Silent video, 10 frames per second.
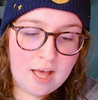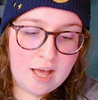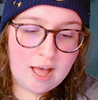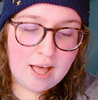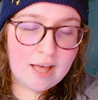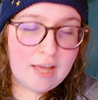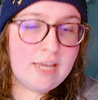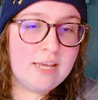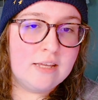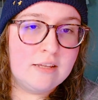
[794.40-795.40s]

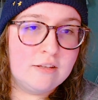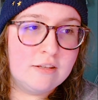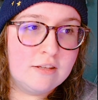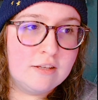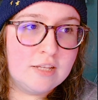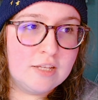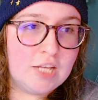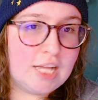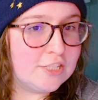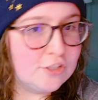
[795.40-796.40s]
I
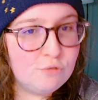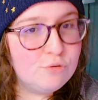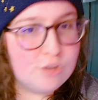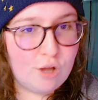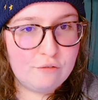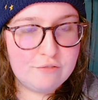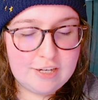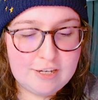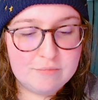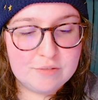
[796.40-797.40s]
got so soft at
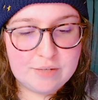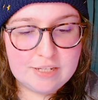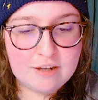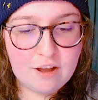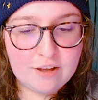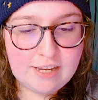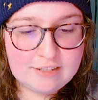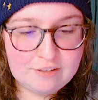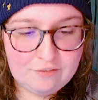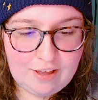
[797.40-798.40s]
him. So he's talking
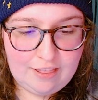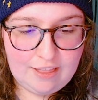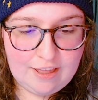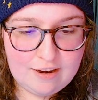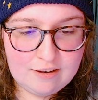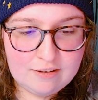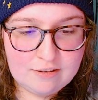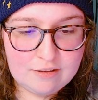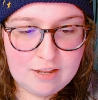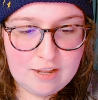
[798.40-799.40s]
to Violet,
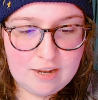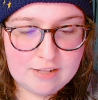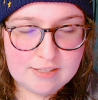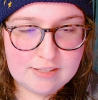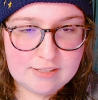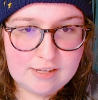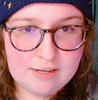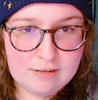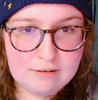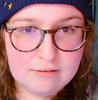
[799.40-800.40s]
and it's the
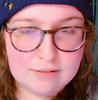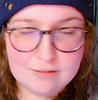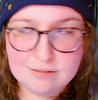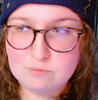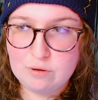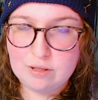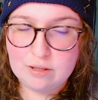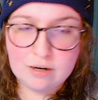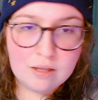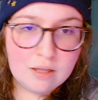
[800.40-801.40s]
scene. This is the
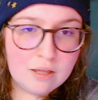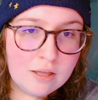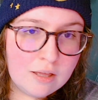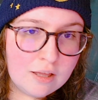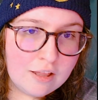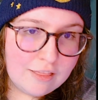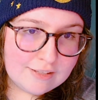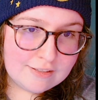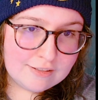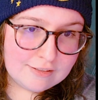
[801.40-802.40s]
spoiler.
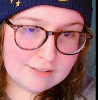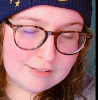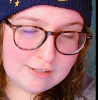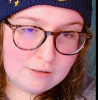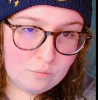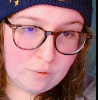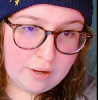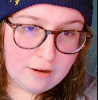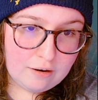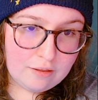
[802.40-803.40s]
This is the scene
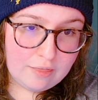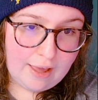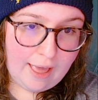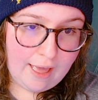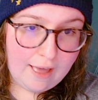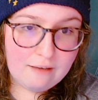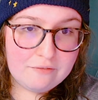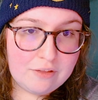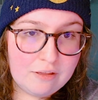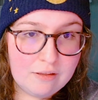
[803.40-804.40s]
where they
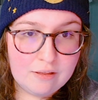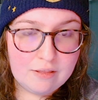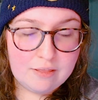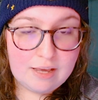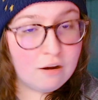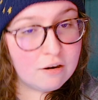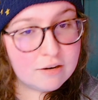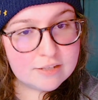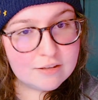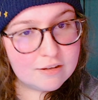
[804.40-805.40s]
have the
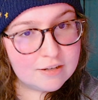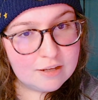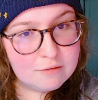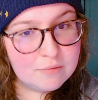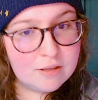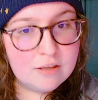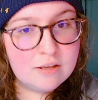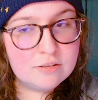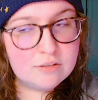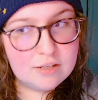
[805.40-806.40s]
harness on him
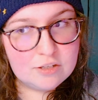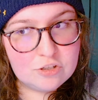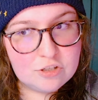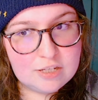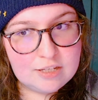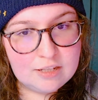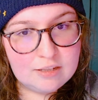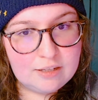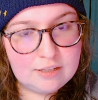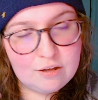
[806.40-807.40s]
so that she can,
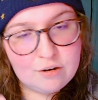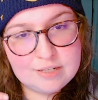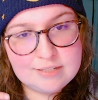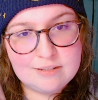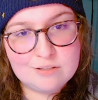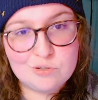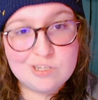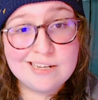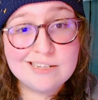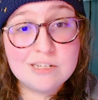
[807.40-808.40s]
like, the harness seat, so she
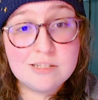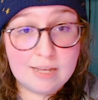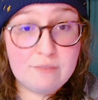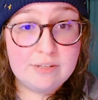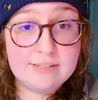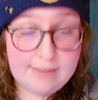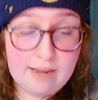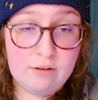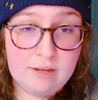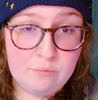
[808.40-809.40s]
can actually safely stay
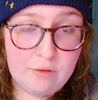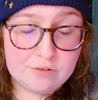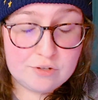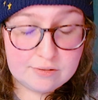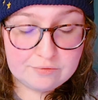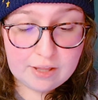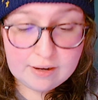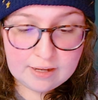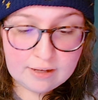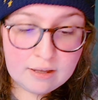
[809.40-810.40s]
on him while she's
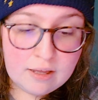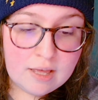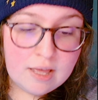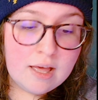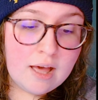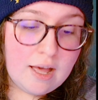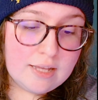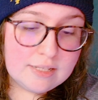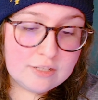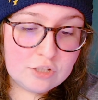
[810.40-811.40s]
flying. It
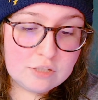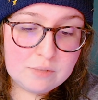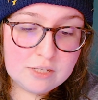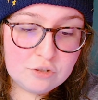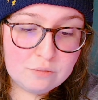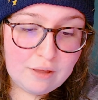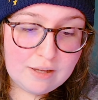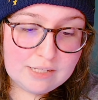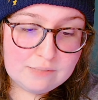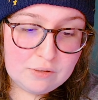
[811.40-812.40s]
says, just because your
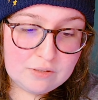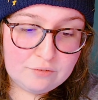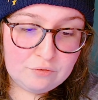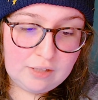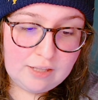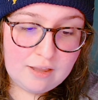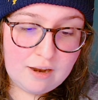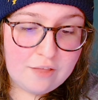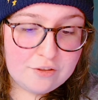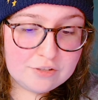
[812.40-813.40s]
body is built differently than
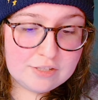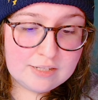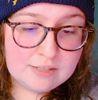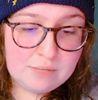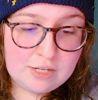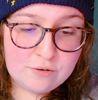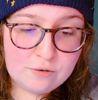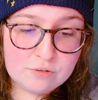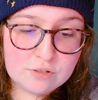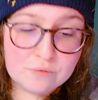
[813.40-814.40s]
others doesn't mean you
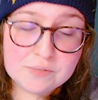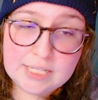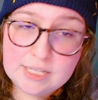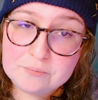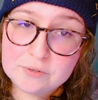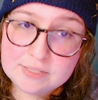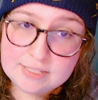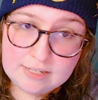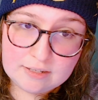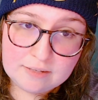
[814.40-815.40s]
don't deserve to keep your seat.